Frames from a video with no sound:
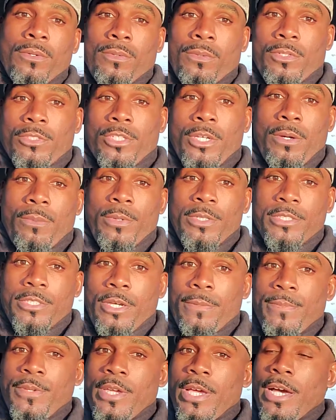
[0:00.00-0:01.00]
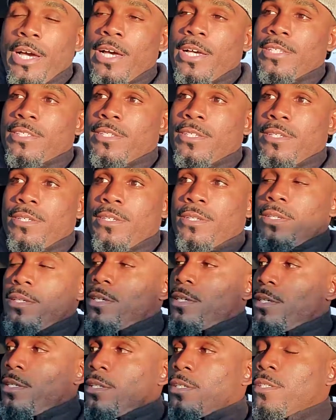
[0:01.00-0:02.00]
What's up? What's up, you guys?
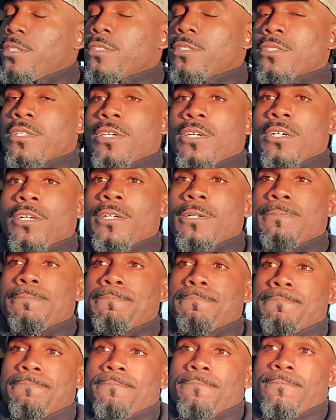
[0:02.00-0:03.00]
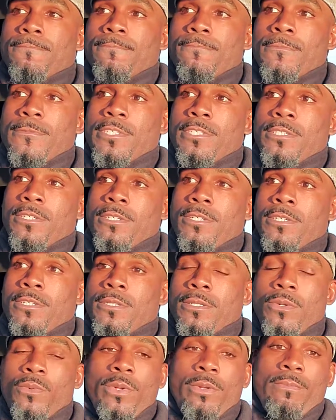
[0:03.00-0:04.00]
It is um,
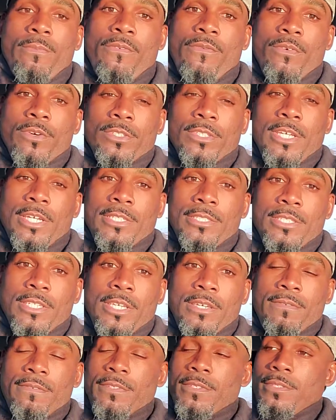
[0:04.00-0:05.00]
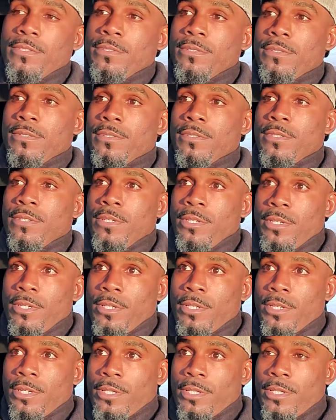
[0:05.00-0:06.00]
a week before Thanksgiving,
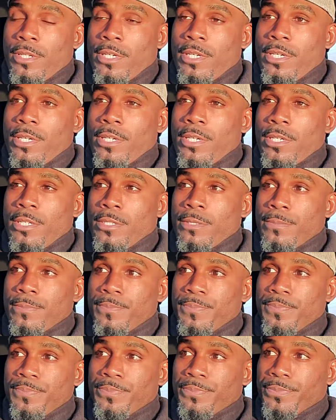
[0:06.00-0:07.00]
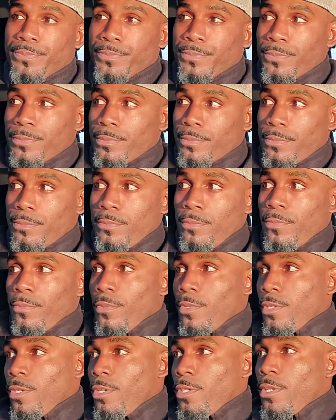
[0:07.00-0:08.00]
and
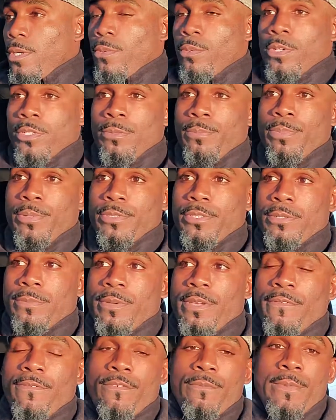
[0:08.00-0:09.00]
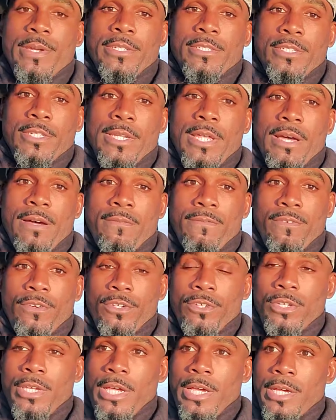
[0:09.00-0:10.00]
I want to put some information out
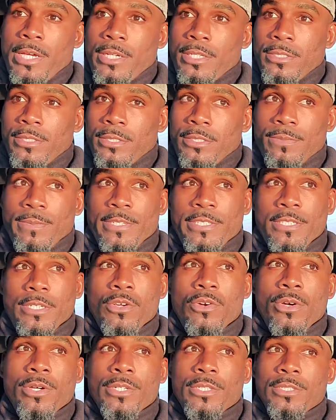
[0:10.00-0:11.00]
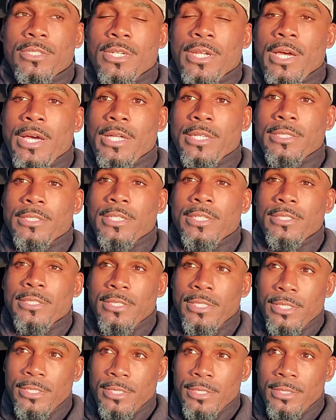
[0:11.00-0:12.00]
for you guys, especially going into the holiday
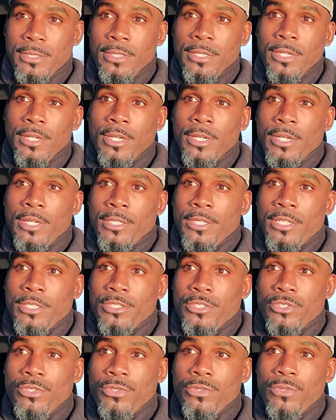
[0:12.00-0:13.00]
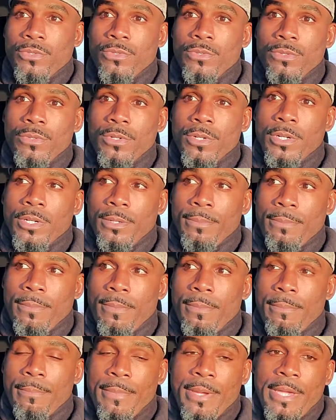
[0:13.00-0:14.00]
season, that you
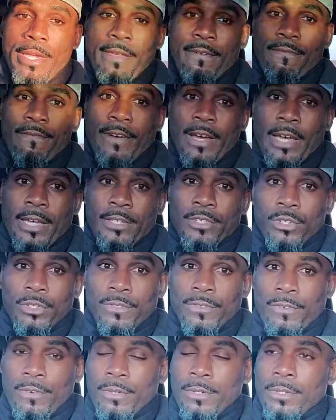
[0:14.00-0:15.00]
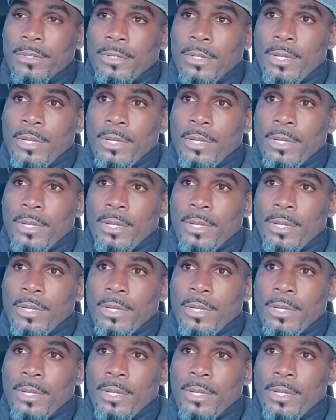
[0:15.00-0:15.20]
may find useful,